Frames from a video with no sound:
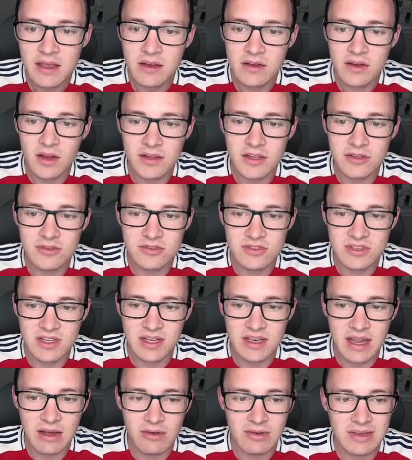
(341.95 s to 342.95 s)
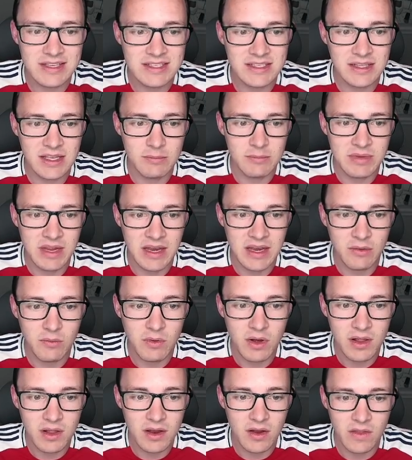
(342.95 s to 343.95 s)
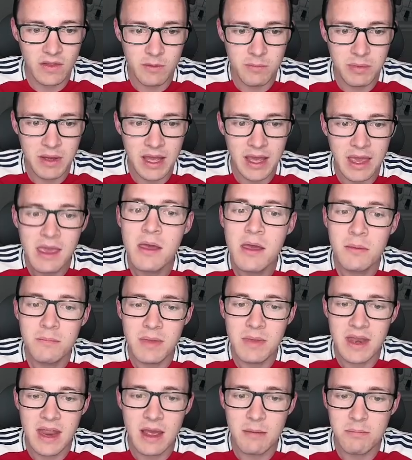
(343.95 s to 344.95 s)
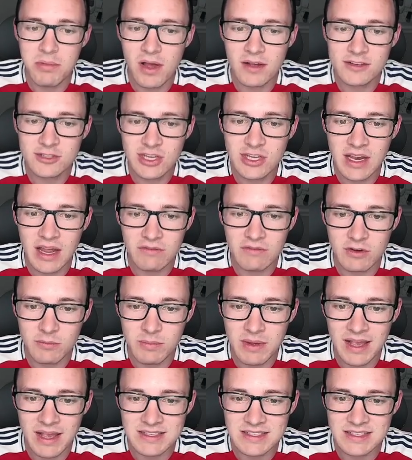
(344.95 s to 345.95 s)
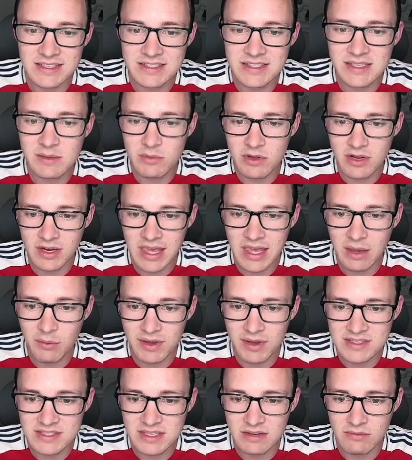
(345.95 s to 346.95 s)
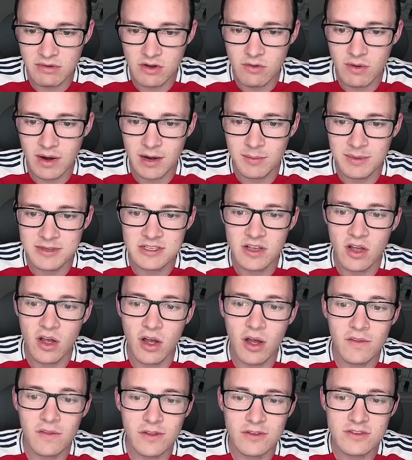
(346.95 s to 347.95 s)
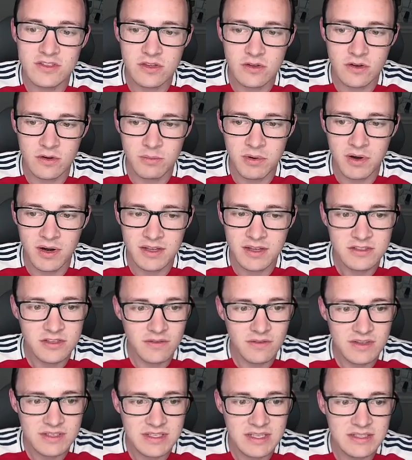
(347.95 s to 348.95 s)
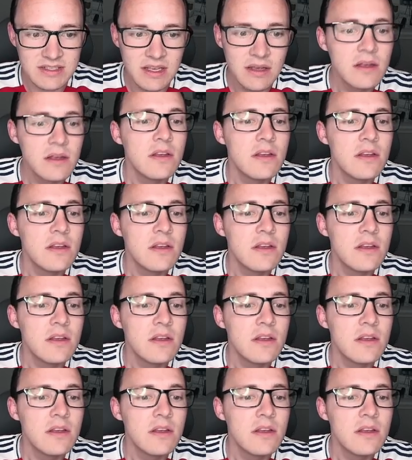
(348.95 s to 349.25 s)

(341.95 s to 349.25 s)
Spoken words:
Non-users can now easily obtain a wallet on the Pi mainnet blockchain after passing similar KYC requirements on those third-party services